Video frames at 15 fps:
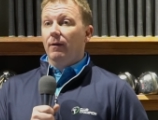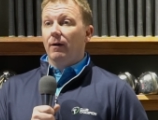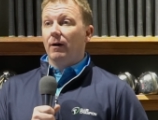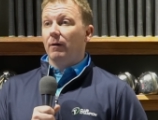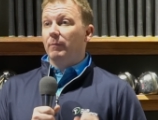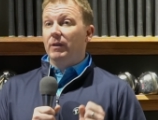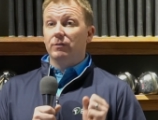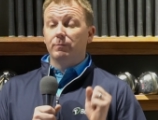
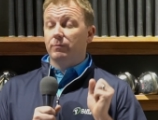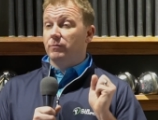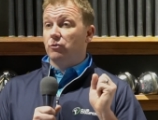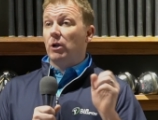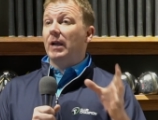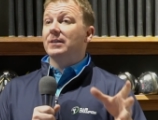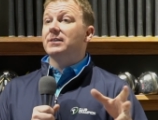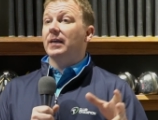um, is
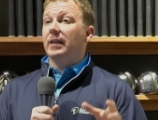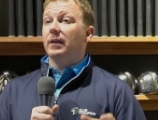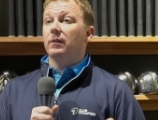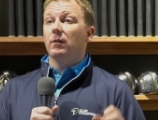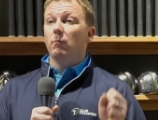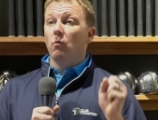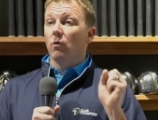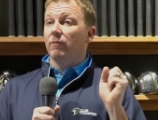translating
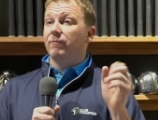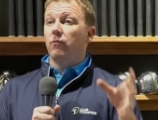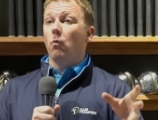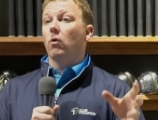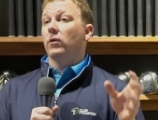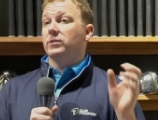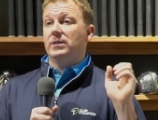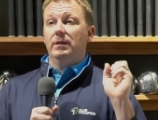into more
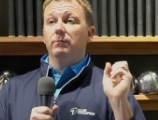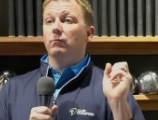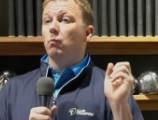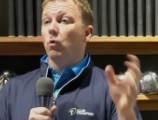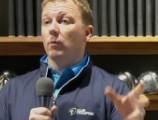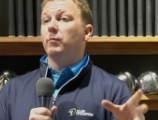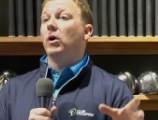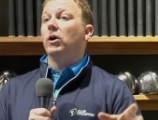force and
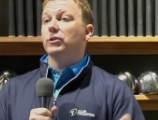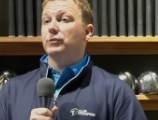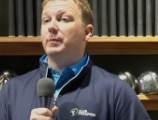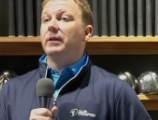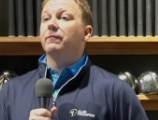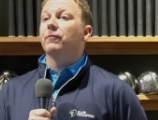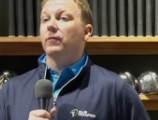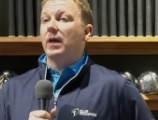more ball
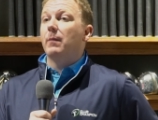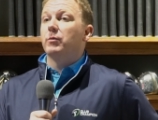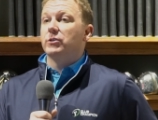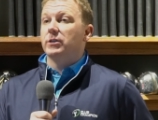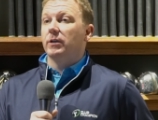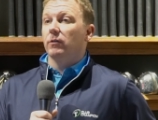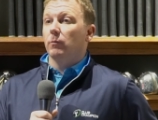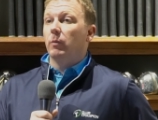speed for that
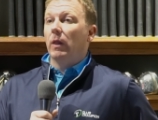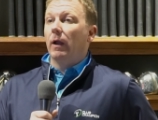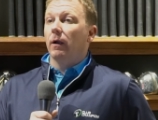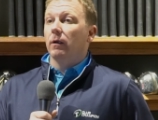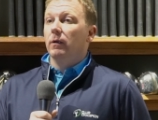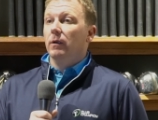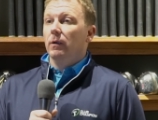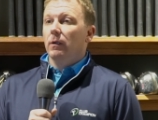particular player.